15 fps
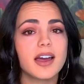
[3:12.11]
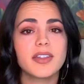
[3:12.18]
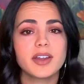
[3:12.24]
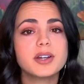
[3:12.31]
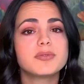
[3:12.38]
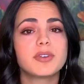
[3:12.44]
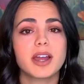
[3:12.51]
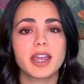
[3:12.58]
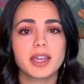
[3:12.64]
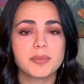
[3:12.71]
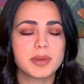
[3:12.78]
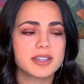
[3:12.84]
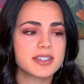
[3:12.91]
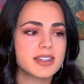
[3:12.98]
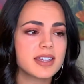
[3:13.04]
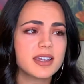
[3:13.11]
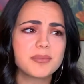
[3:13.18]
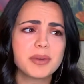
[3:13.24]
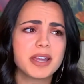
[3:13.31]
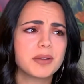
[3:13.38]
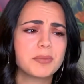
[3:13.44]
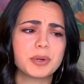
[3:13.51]
they're right, because I think
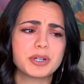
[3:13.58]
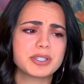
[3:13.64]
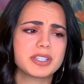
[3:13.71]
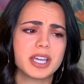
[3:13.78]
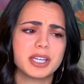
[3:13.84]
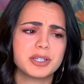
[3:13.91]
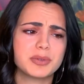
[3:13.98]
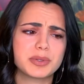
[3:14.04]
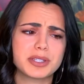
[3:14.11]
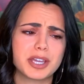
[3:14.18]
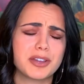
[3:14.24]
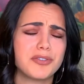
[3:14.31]
my percentage was like